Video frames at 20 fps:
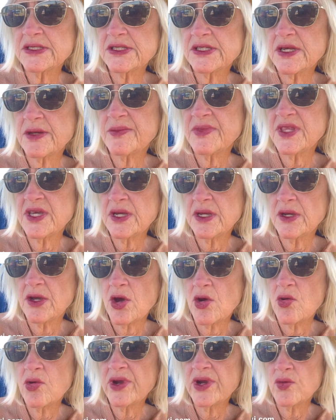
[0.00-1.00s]
something
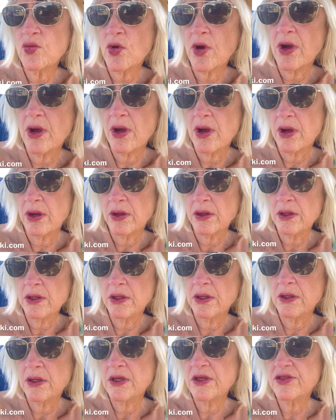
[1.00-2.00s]
going wrong,
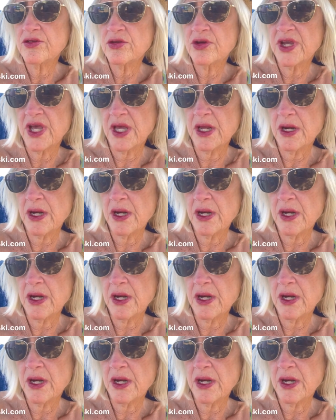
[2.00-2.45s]
either get